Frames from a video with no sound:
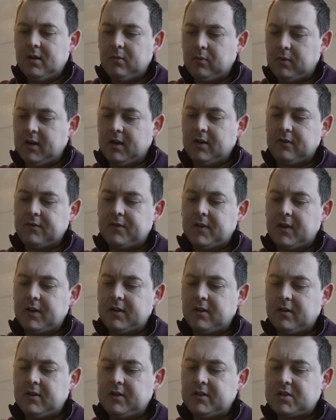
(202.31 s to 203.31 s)
with a
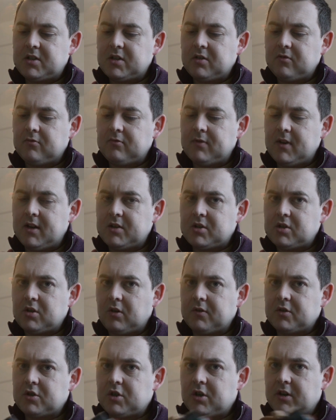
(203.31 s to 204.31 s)
nice red
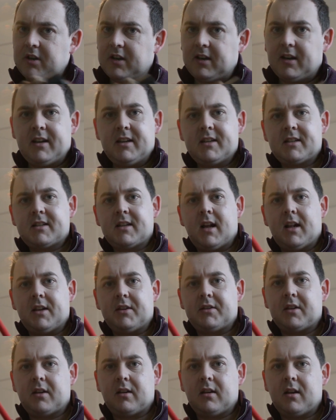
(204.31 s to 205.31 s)
soft shutter release
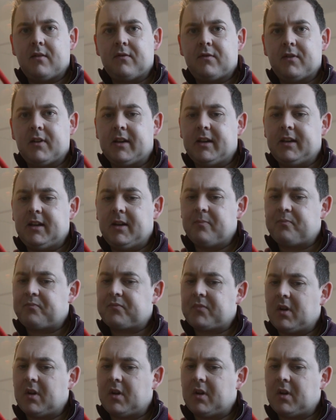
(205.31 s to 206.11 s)
and lovely